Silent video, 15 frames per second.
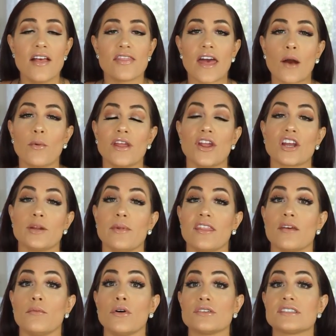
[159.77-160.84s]
That way you're gonna be
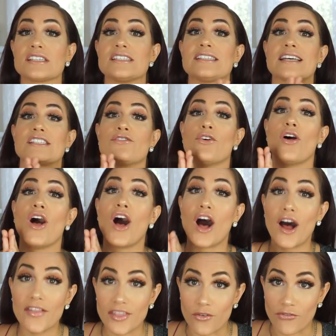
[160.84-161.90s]
the most successful
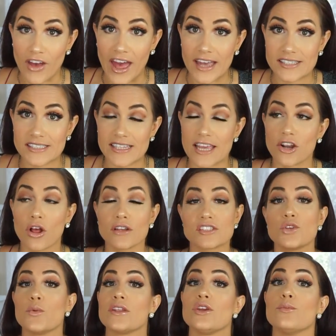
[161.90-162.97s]
on the fast. And
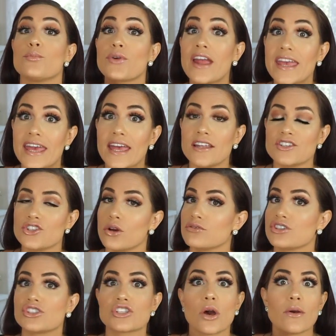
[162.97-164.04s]
also when you break it,
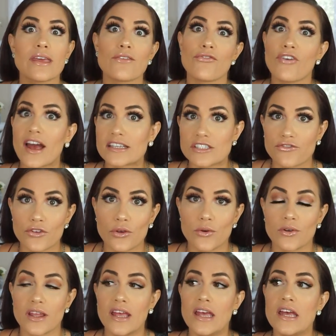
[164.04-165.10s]
don't just go eat fast
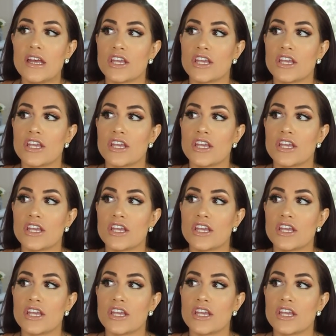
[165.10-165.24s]
food.